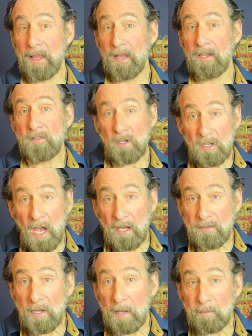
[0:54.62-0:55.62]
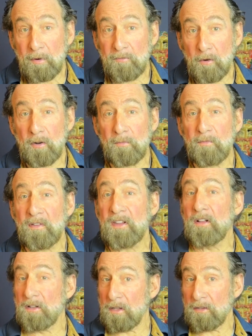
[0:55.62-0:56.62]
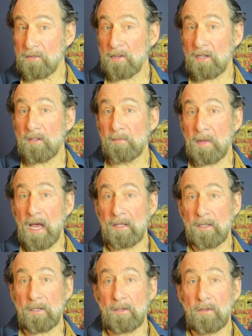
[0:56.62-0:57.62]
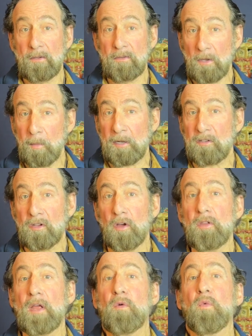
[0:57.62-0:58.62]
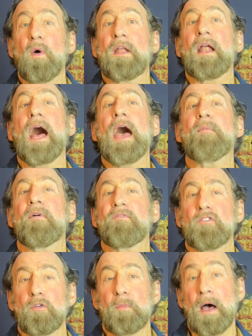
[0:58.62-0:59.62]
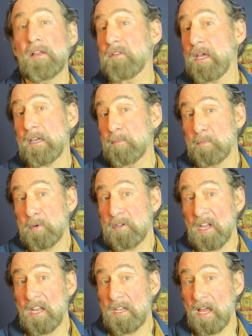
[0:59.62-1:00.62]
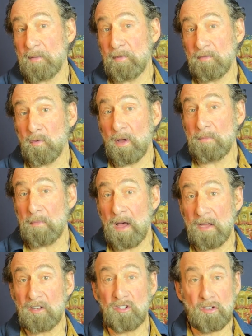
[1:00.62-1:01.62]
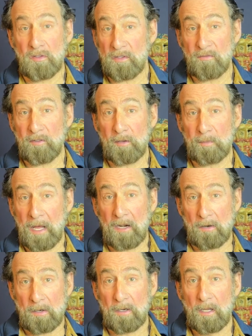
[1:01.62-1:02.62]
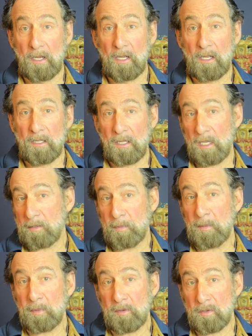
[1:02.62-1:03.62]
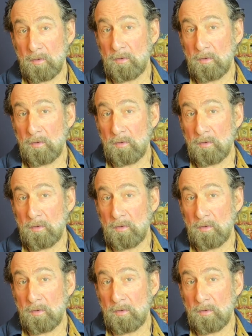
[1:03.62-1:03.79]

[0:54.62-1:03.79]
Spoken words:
So yes, I prefer to feel single-minded, so much so that when I'm of two minds, I can pretend I'm of one mind just to feel better. Lots of people do